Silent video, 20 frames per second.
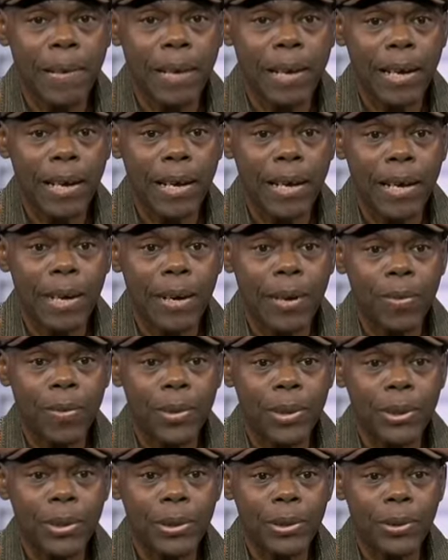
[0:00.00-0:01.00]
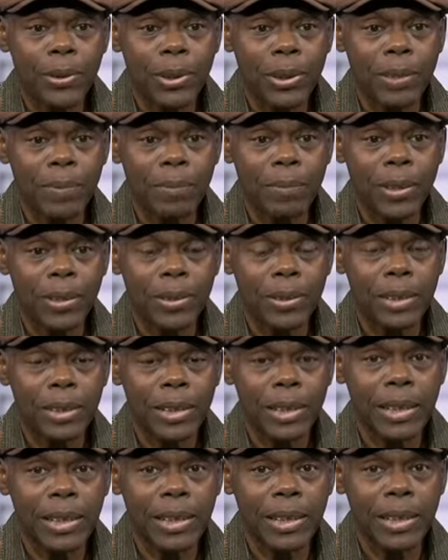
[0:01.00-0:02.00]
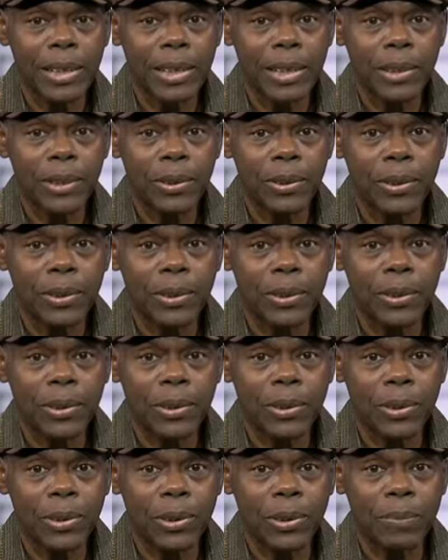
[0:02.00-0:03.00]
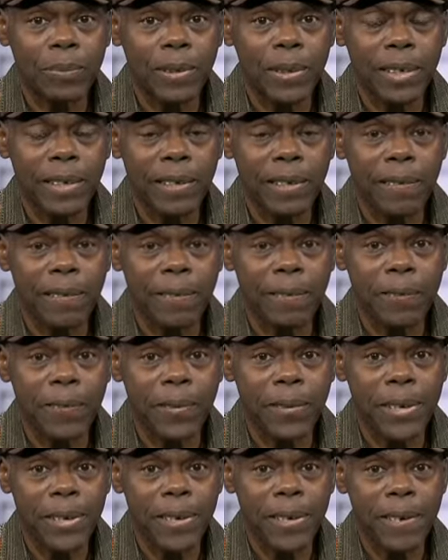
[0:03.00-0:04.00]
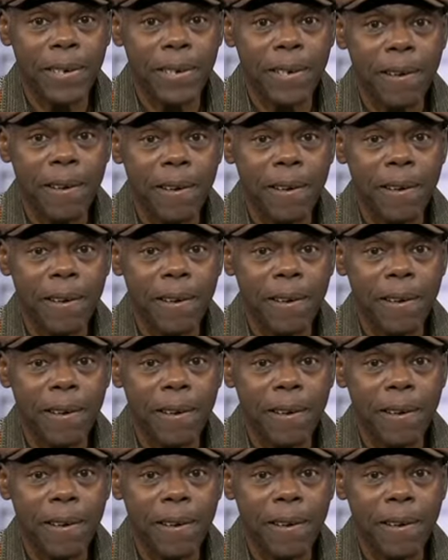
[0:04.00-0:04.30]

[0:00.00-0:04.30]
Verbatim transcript: uh, when you talk about uh, elections not being free,